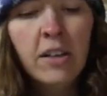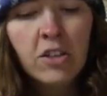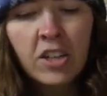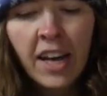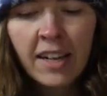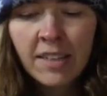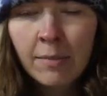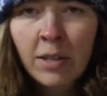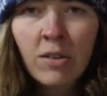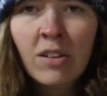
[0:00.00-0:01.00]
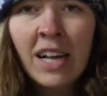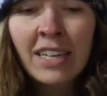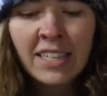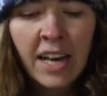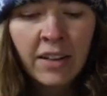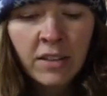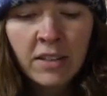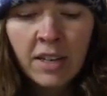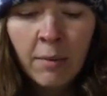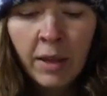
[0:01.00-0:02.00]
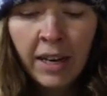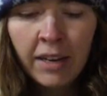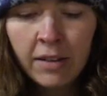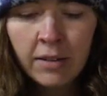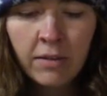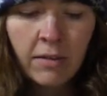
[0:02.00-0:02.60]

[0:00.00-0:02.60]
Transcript: she had some little glass tiles and I'm like,